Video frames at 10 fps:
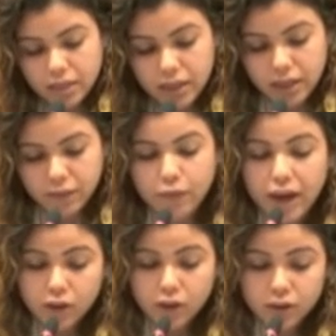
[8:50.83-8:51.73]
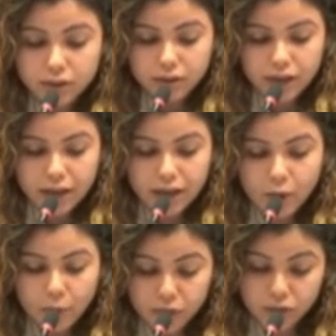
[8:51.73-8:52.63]
The final
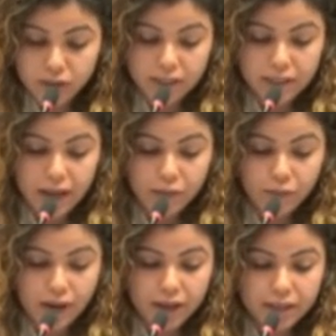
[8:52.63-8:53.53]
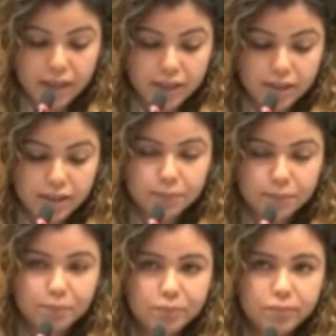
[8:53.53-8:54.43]
opportunity I find is
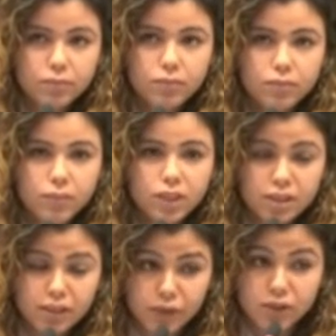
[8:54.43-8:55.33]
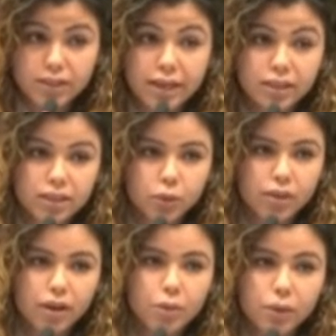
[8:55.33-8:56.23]
civil society.
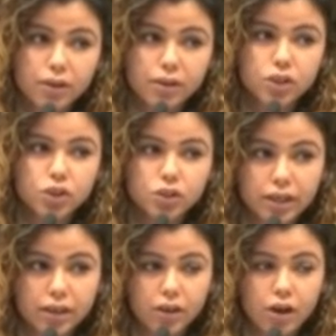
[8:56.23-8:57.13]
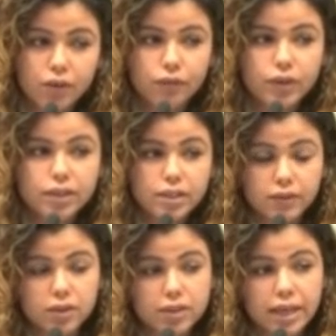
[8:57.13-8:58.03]
With the apparent shrink of
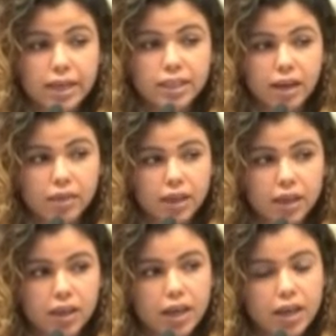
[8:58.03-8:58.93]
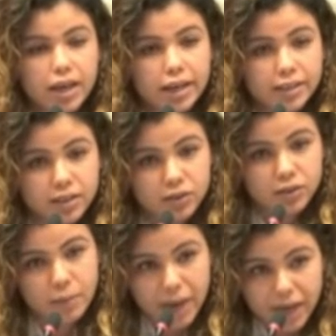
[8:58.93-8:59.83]
civil society, I think it
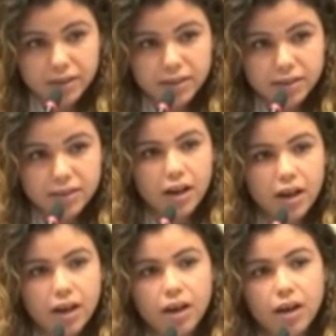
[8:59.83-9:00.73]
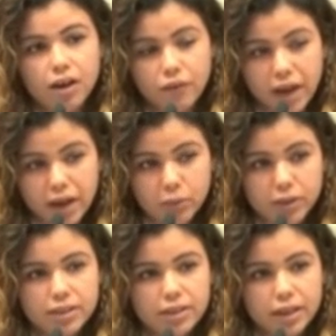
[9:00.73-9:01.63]
remains a
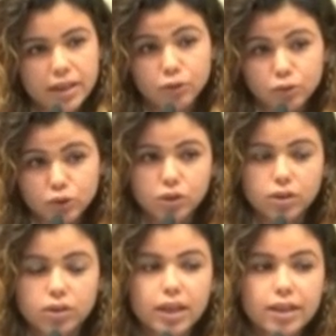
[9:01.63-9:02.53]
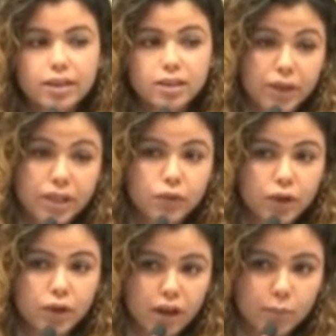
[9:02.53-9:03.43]
vibrant, a crucial space
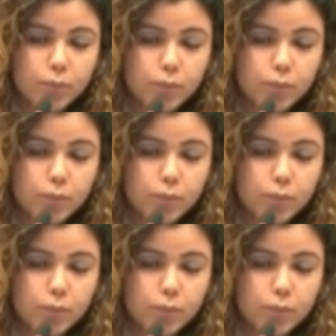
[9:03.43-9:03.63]
for young